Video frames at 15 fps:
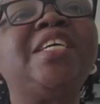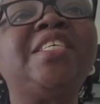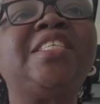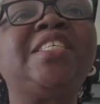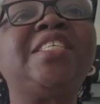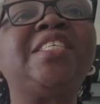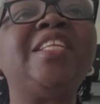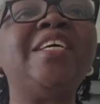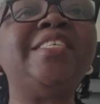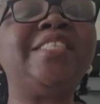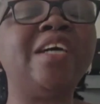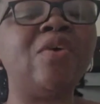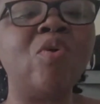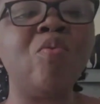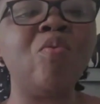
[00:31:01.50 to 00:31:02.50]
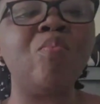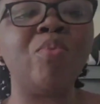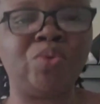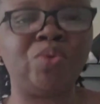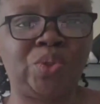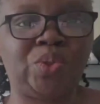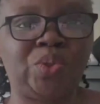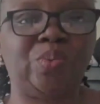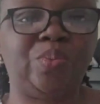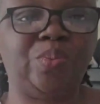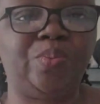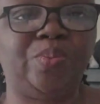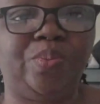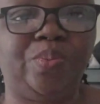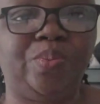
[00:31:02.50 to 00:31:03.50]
in fact, it takes less than 1 month.